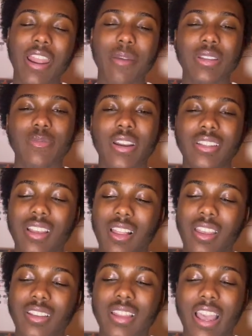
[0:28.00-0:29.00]
name is
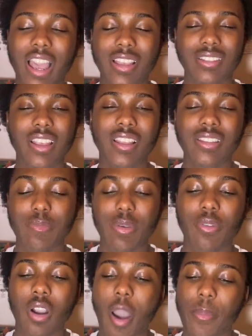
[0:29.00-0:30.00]
Marcellus. Like I said, some people
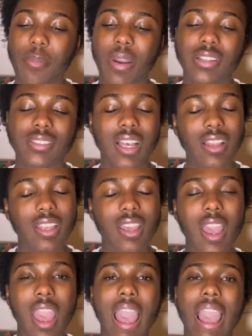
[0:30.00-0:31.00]
call me Marcelli.
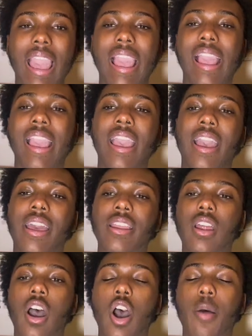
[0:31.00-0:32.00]
And
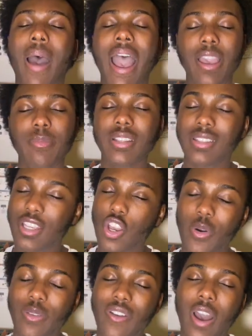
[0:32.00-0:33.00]
I am the CEO
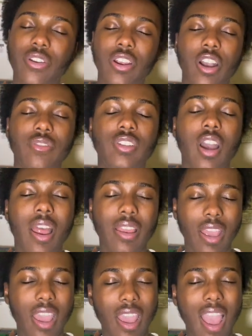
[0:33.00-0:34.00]
and founder of
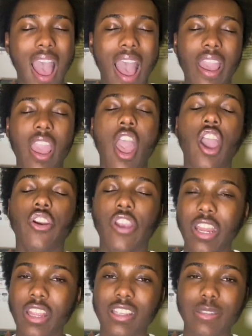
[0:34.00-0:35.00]
Darnay. I
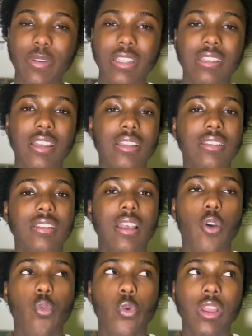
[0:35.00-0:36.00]
created this business
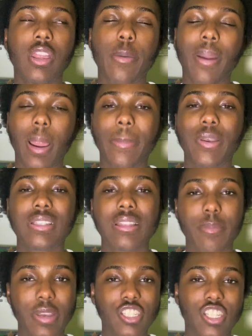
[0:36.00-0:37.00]
with the purpose and the
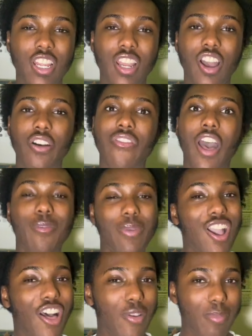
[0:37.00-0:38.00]
mission of helping
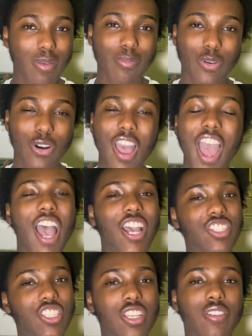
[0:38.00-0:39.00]
other people
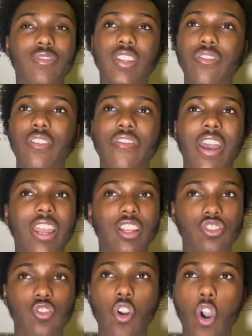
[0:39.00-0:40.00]
achieve different
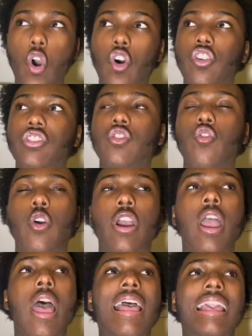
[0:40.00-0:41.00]
financial goals or
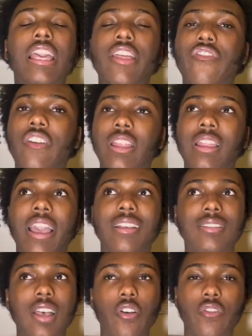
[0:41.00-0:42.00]
even like
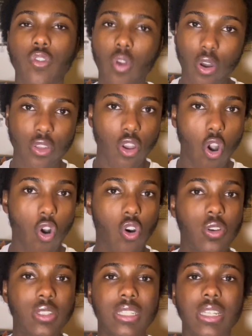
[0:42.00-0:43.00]
self-growth
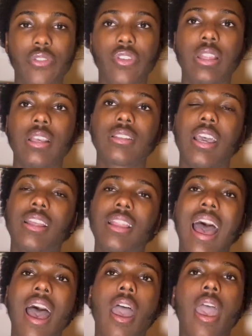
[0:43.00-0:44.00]
goals and different things like
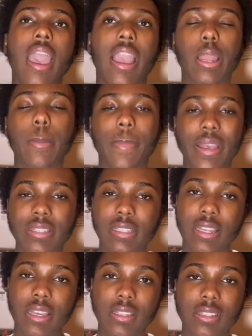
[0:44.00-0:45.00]
that in
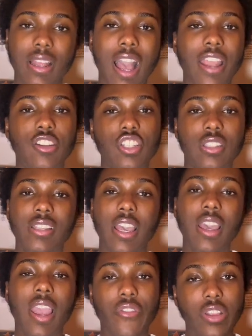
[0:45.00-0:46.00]
business, and kind of just
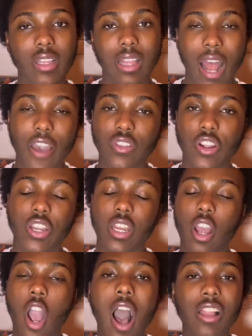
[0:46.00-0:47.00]
taking everything that I've learned in
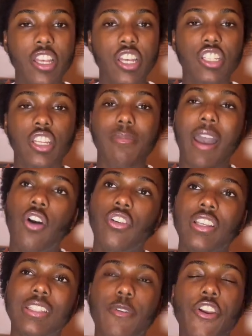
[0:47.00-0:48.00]
college, in my own
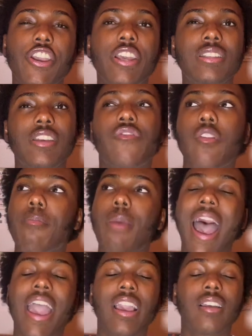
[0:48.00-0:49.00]
experience, and from
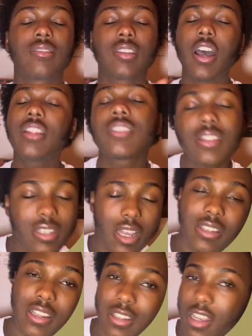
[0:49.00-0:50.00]
buying tons and tons
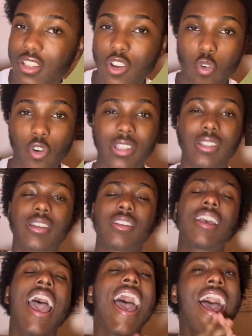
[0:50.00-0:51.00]
and tons of courses.
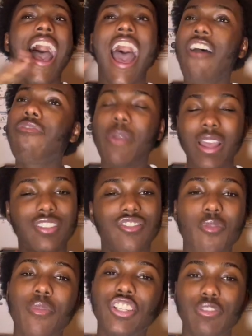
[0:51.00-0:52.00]
I've paid so
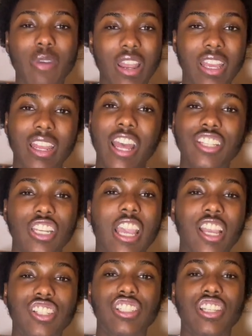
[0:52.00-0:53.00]
much money in
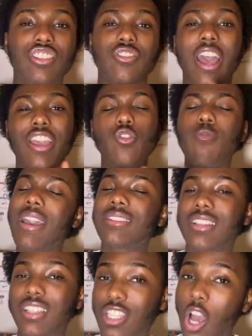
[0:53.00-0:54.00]
education so that you
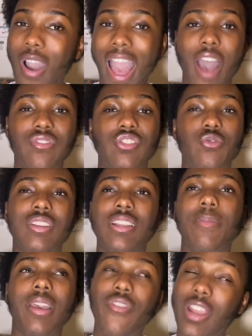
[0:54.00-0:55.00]
basically don't have to, because I'm
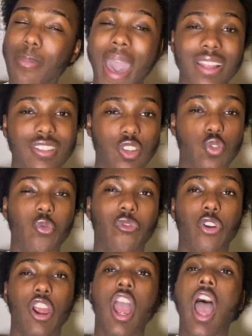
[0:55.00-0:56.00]
giving it back to you
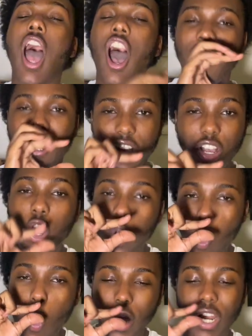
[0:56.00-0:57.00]
for a
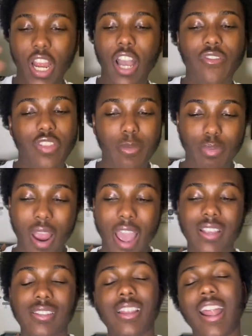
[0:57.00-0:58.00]
quarter of the
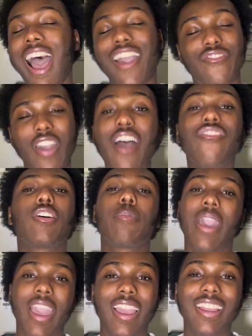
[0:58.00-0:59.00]
price that I've ever
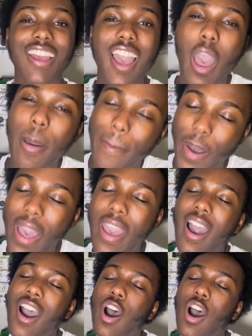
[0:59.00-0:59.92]
paid. But